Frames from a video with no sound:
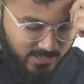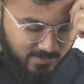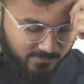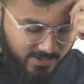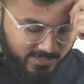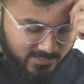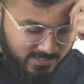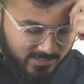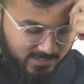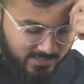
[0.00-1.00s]
I'm fine,
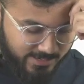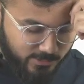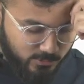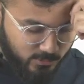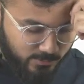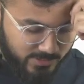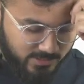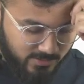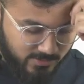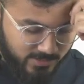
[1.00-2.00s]
Sunny. Thank you so
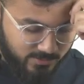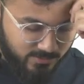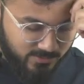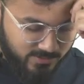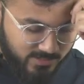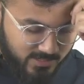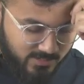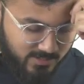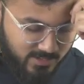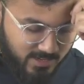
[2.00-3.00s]
much. How are you?
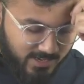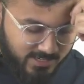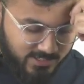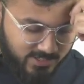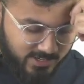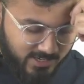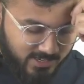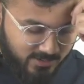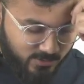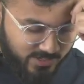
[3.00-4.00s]
Hi,
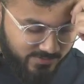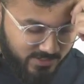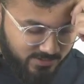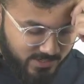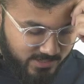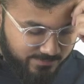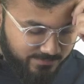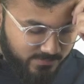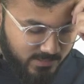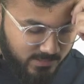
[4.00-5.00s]
Shreya. Good evening, Shreya.
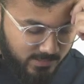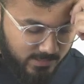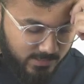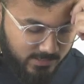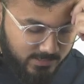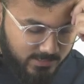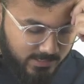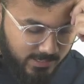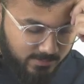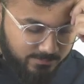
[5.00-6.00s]

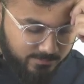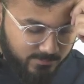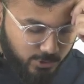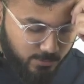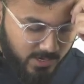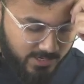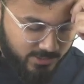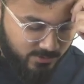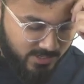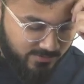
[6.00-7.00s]
Seelam,
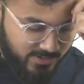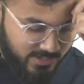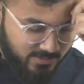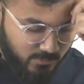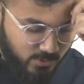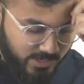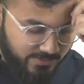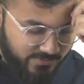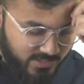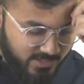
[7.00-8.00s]
Subhash. Good evening.
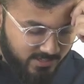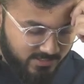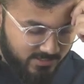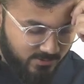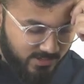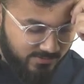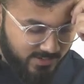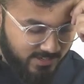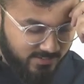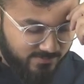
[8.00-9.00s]
Motive things. Good
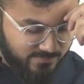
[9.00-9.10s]
evening.